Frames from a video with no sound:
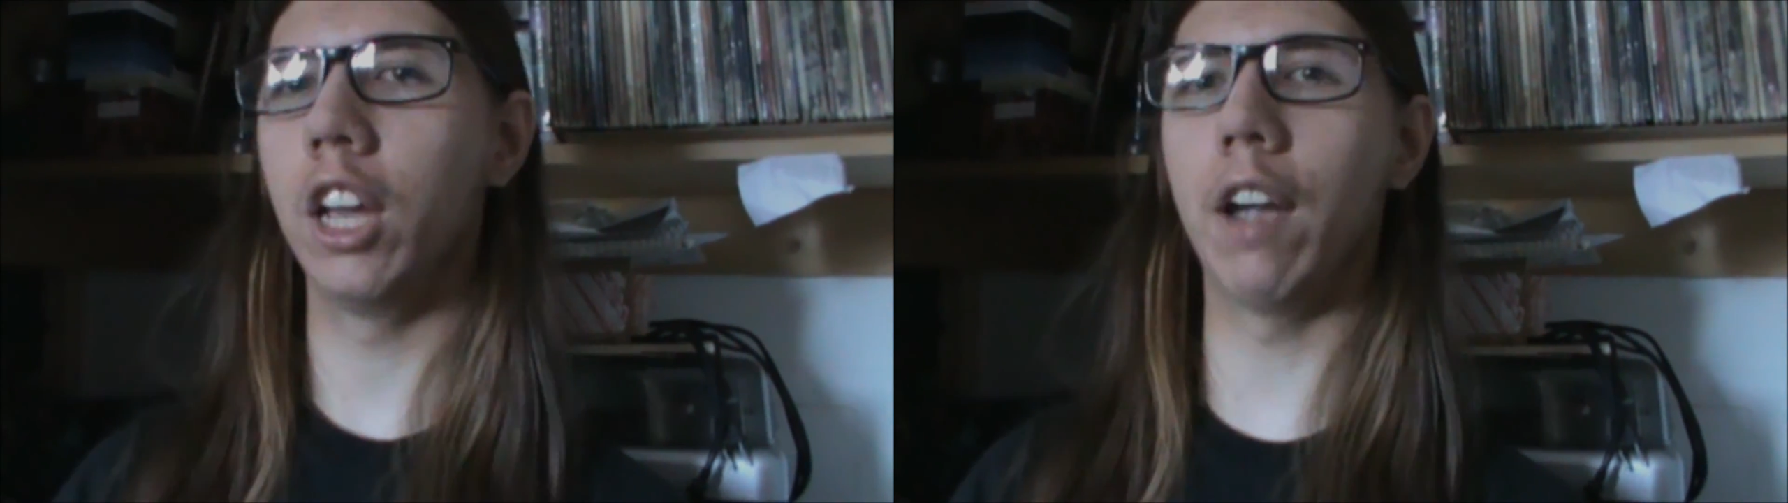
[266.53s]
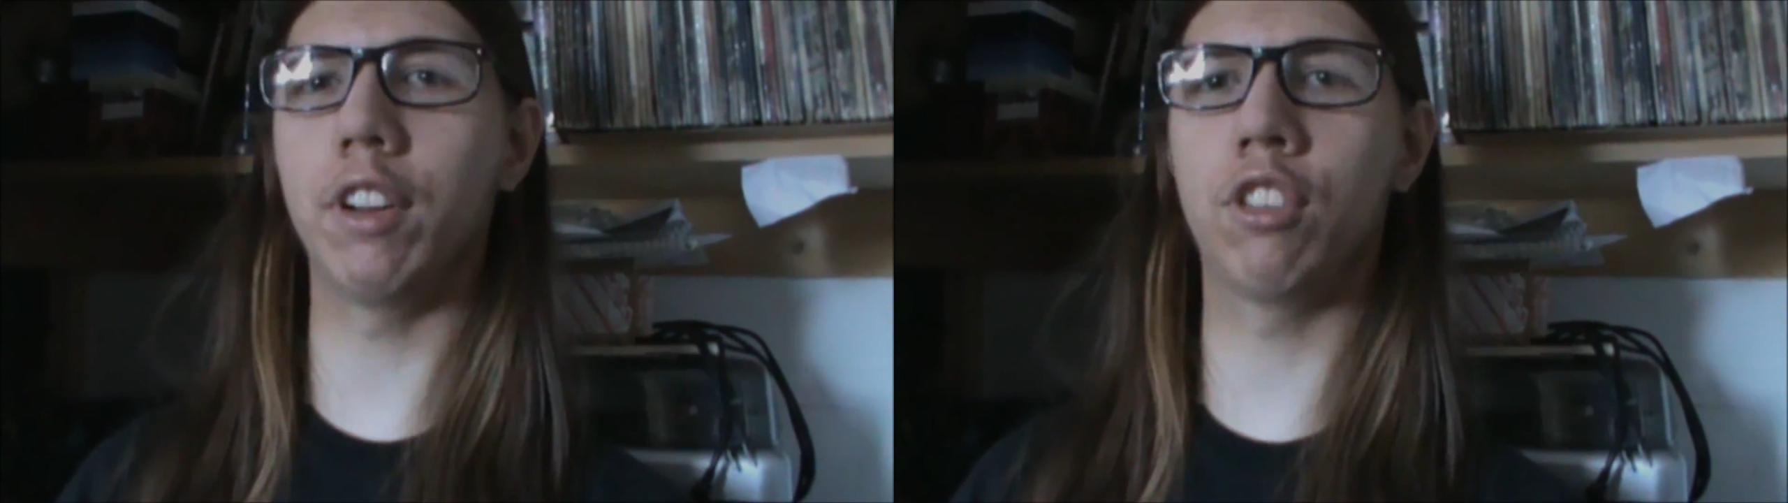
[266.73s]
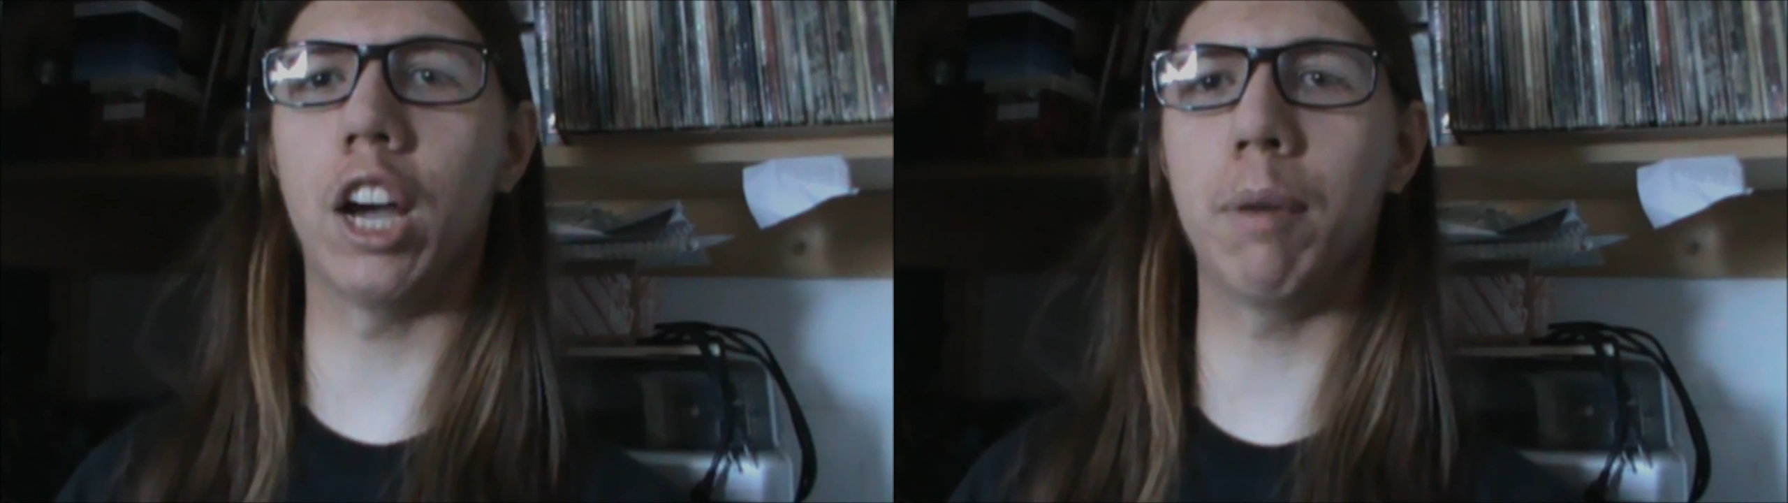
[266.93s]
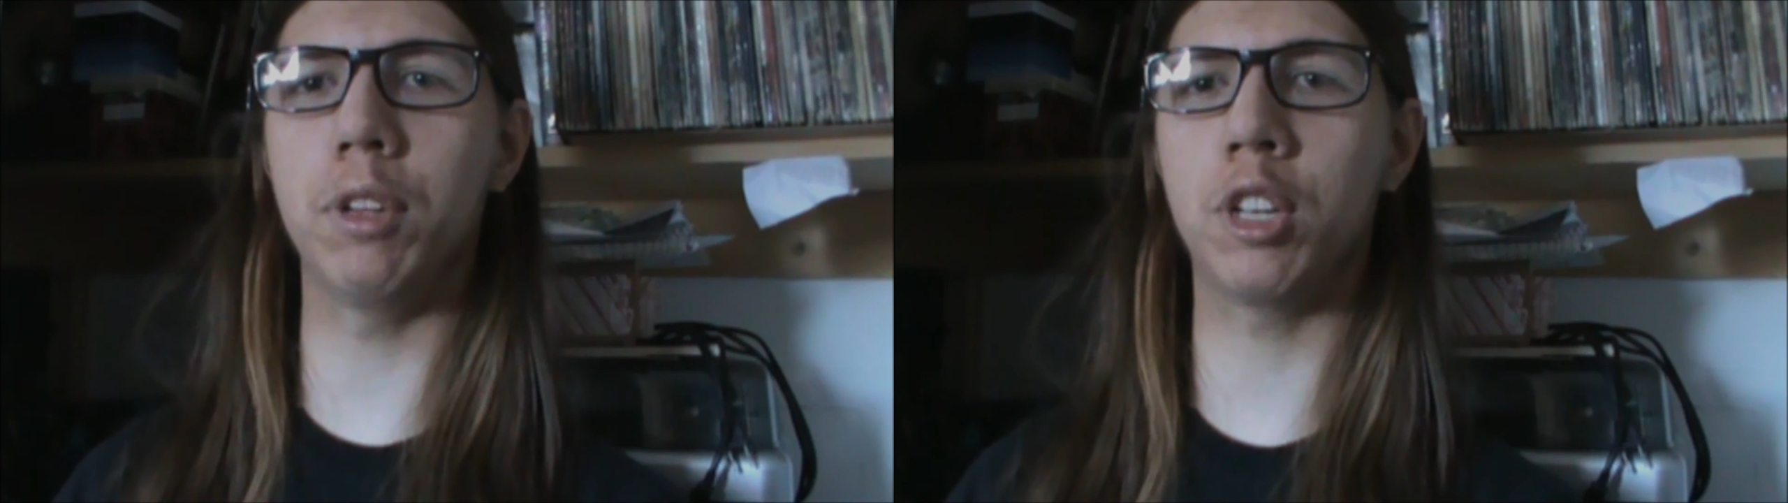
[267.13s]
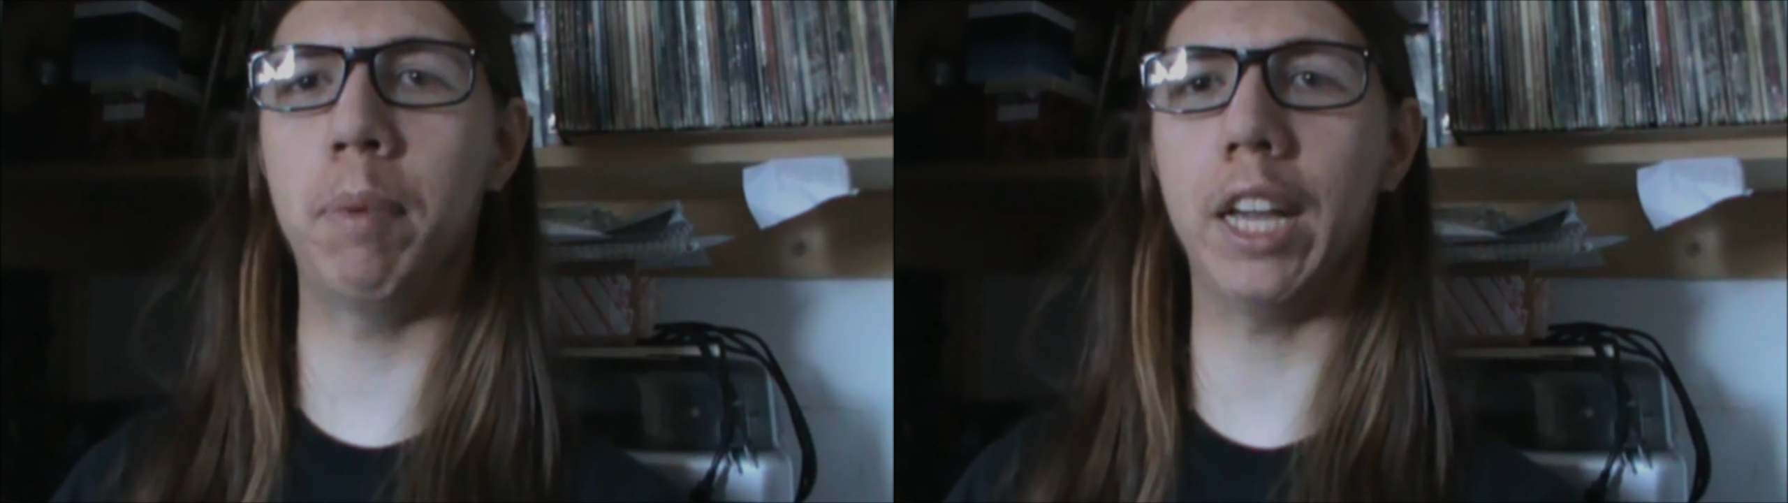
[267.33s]
every time
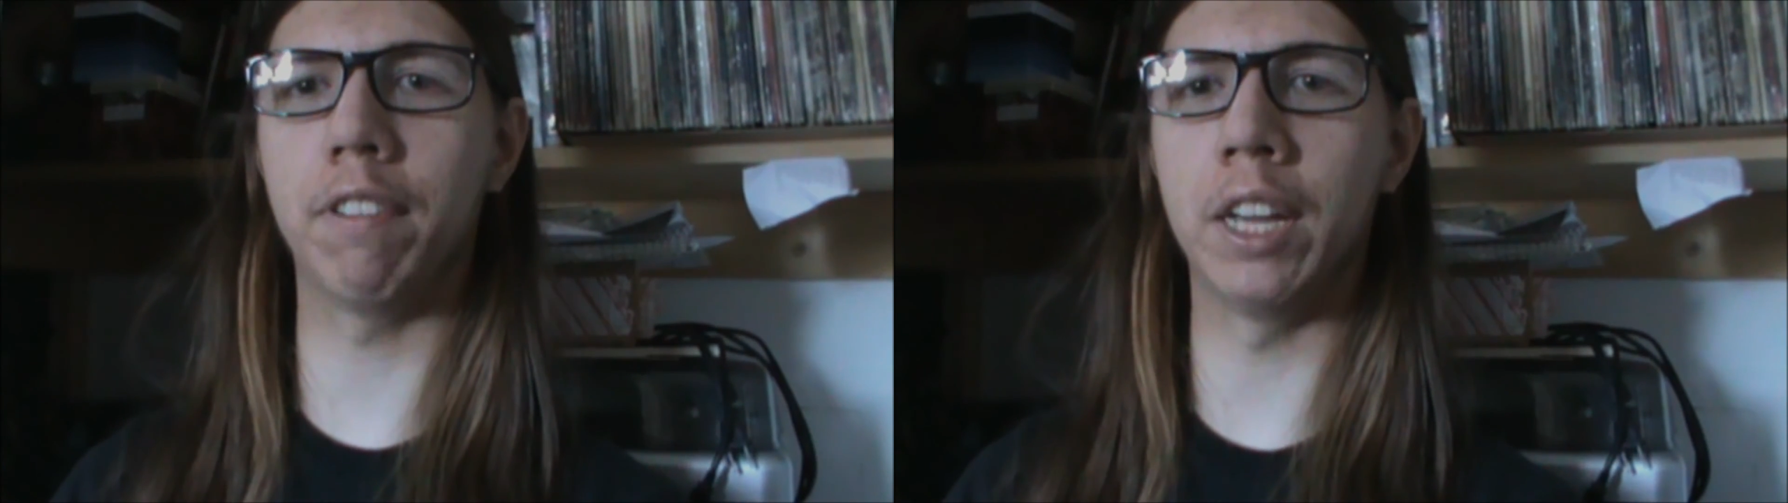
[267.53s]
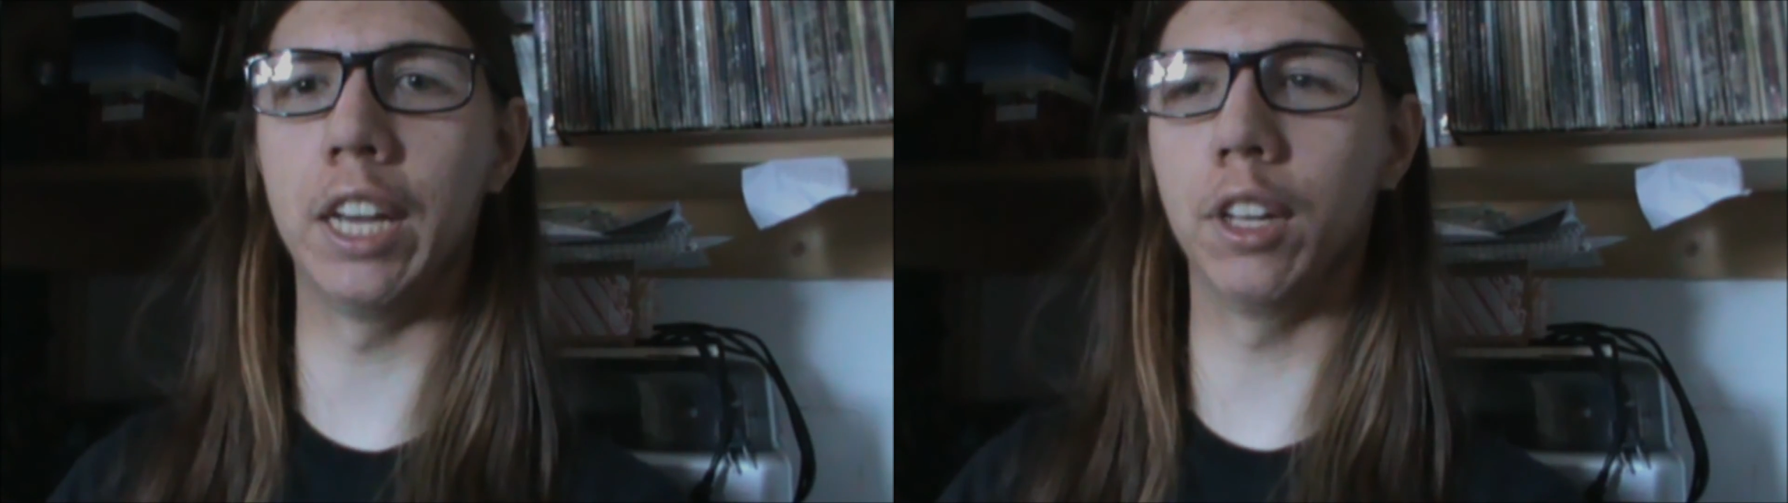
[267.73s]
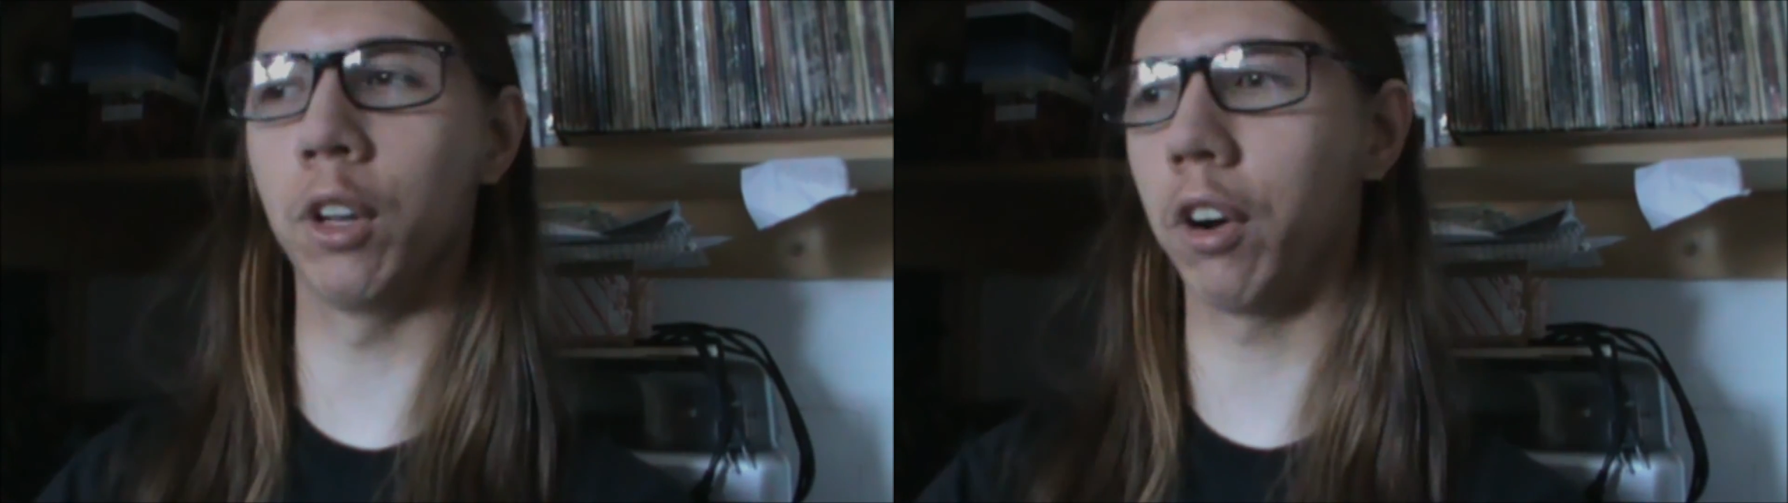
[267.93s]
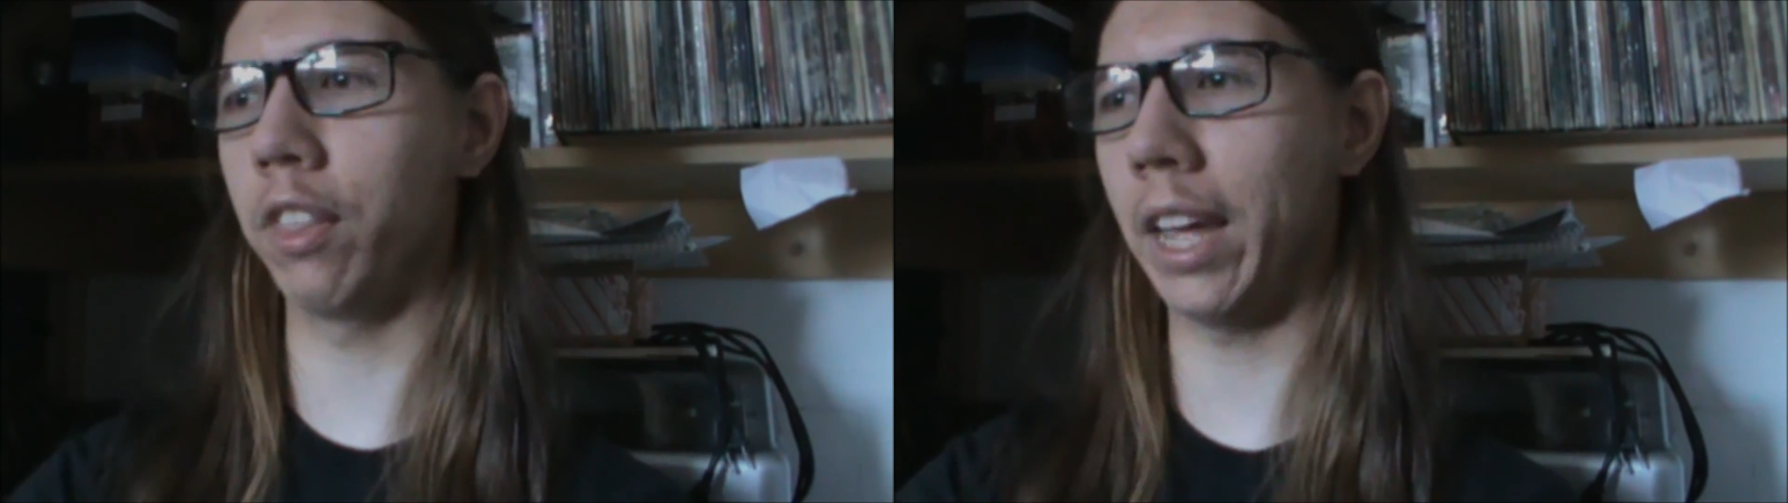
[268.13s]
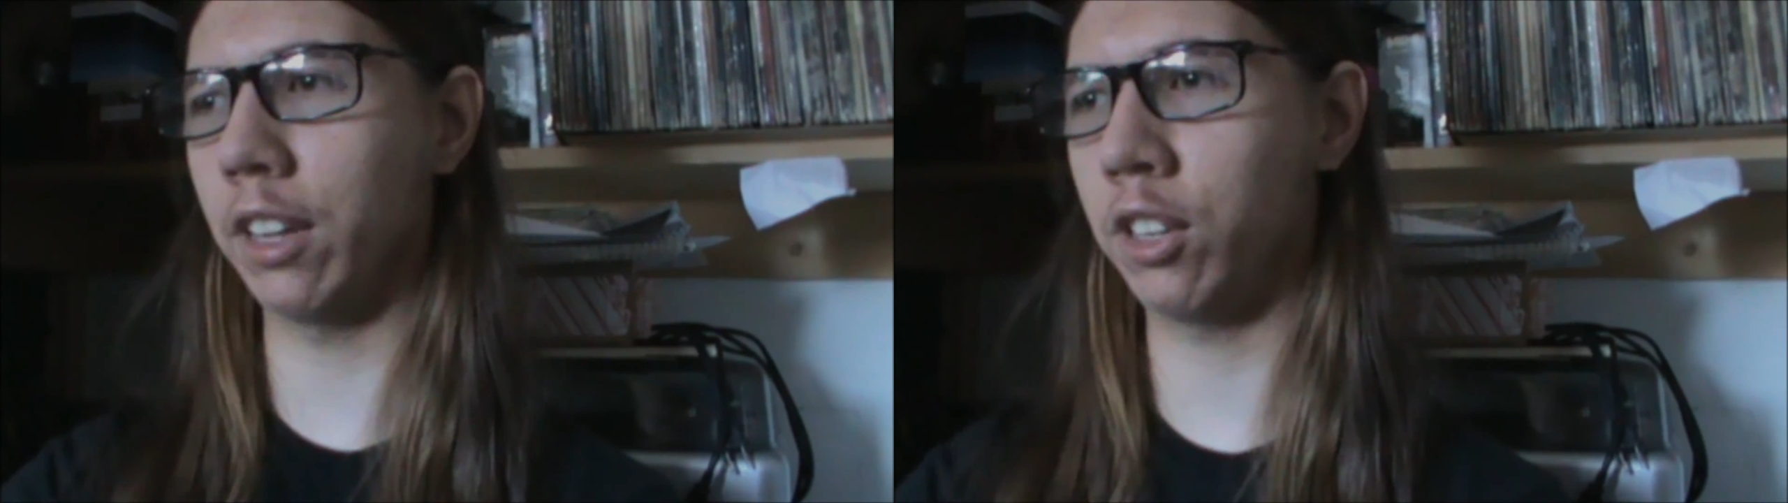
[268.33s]
you speak of Hitler and that.